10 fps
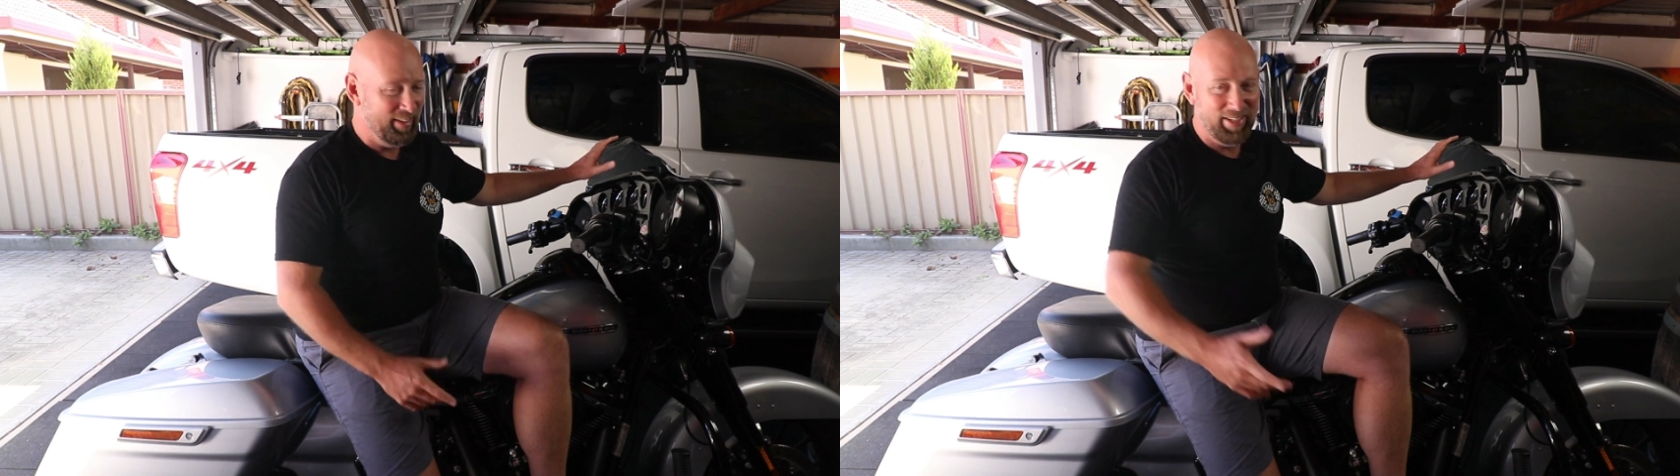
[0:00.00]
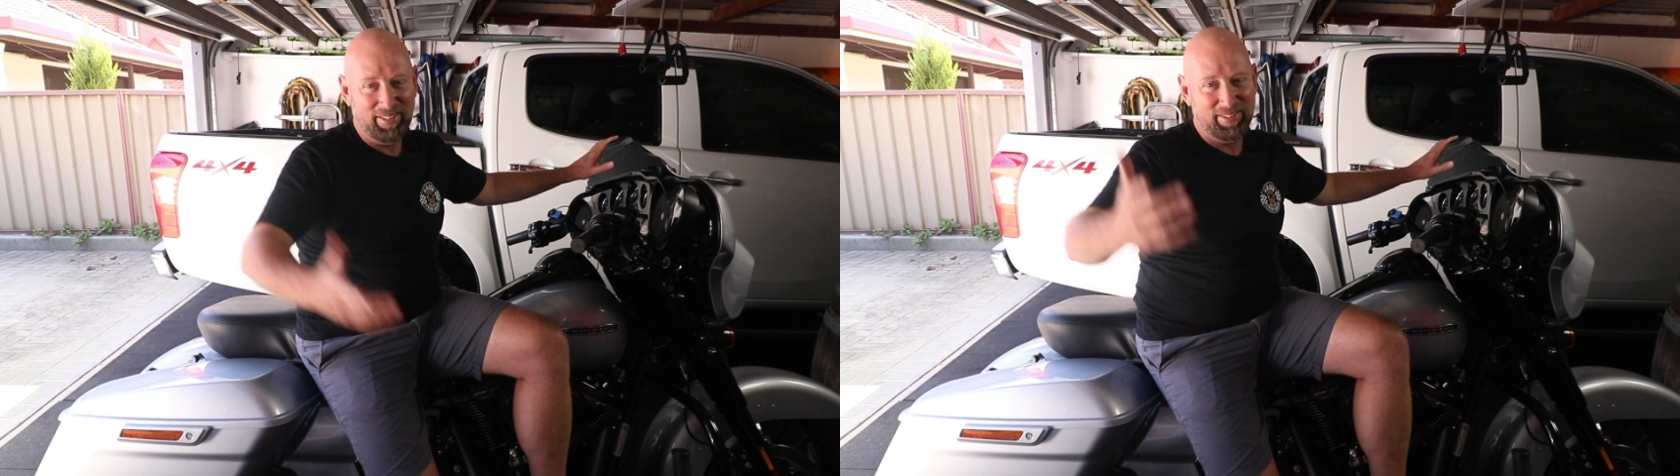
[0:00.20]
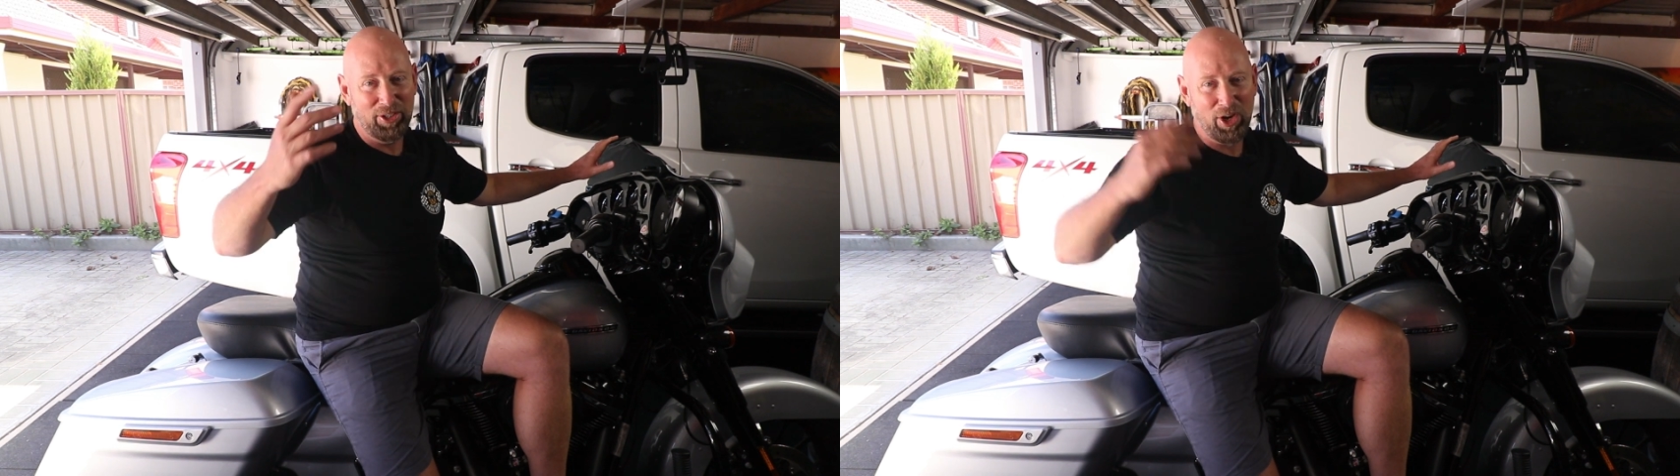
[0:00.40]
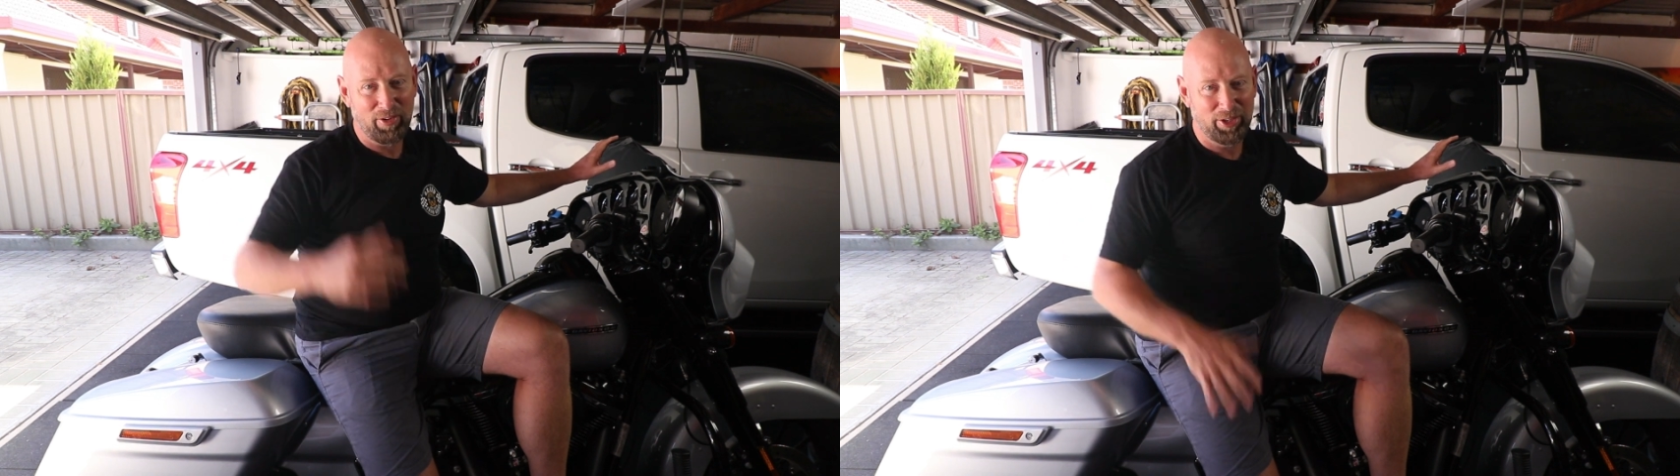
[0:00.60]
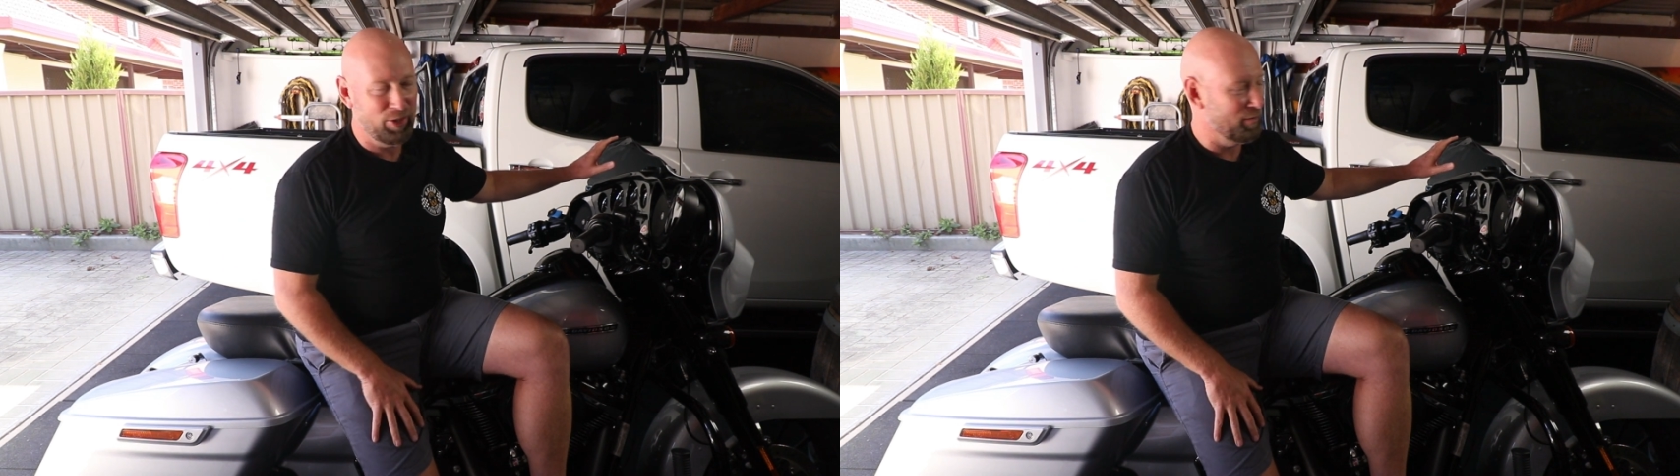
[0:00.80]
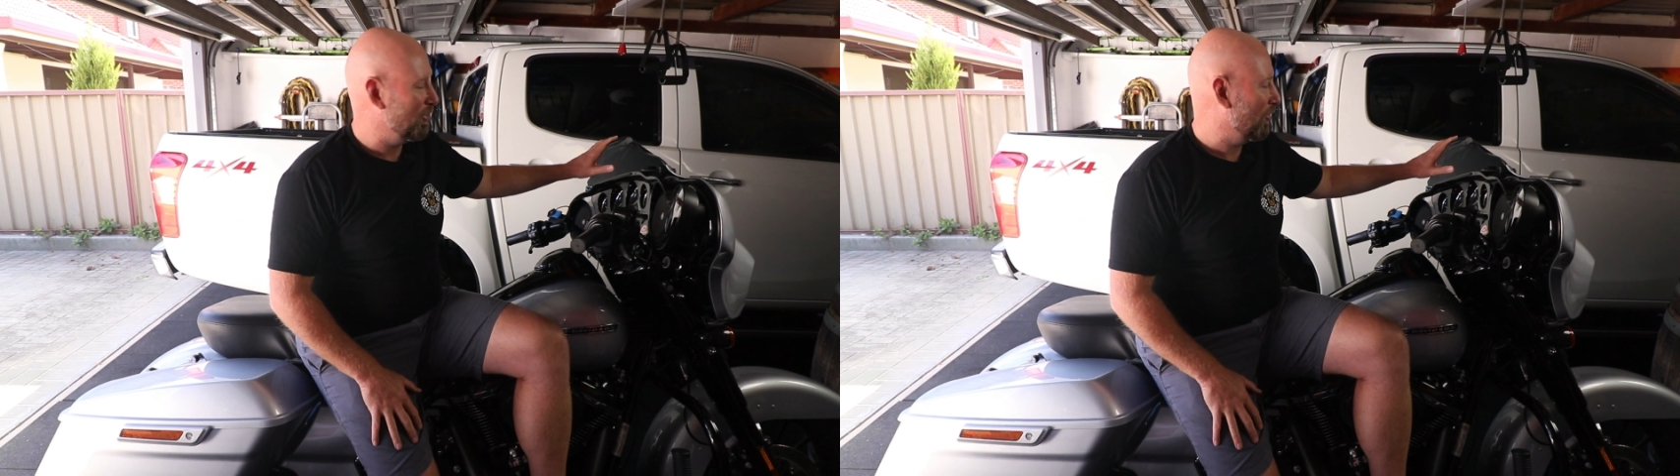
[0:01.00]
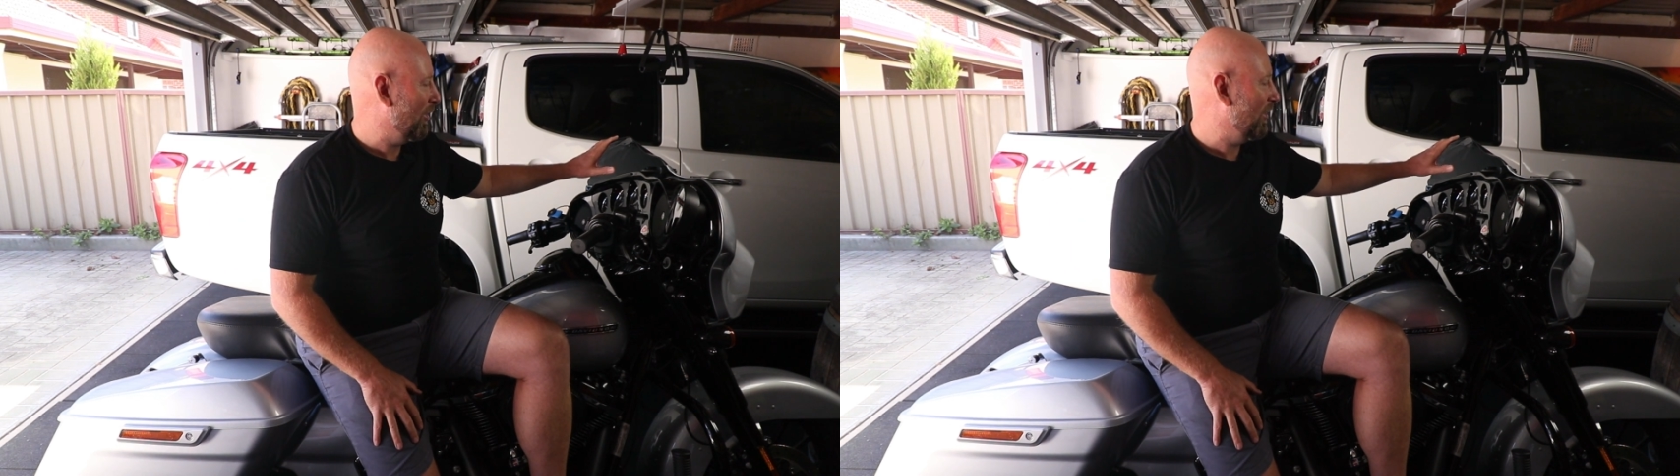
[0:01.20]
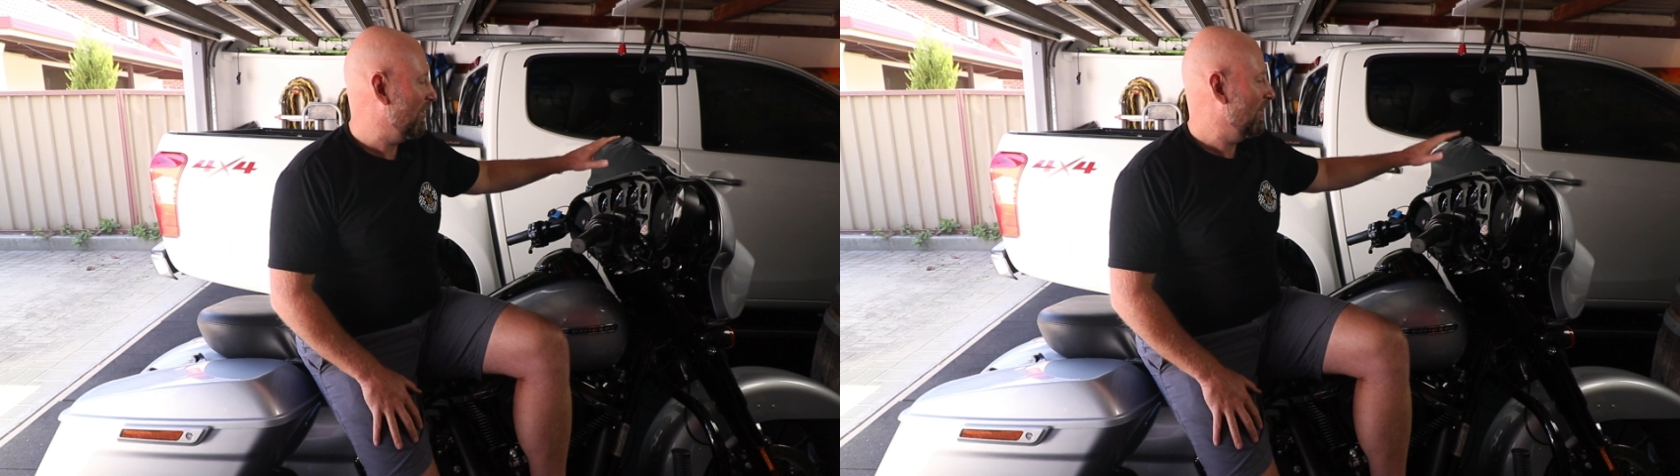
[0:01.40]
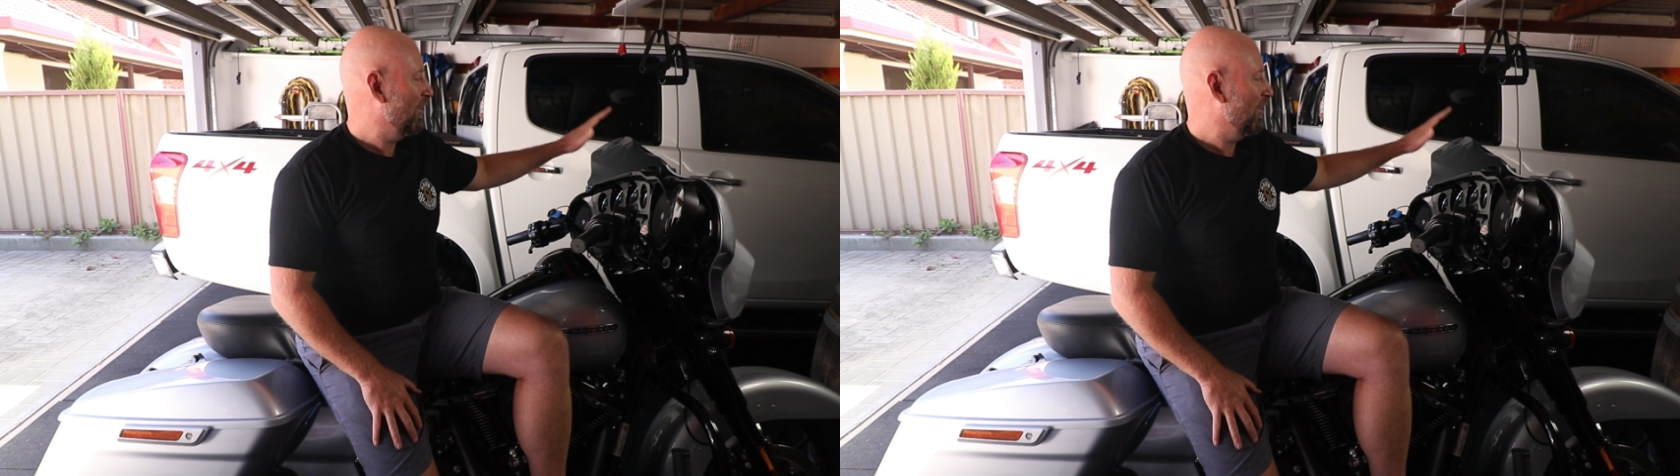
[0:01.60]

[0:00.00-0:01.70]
now here's the irony of it, right?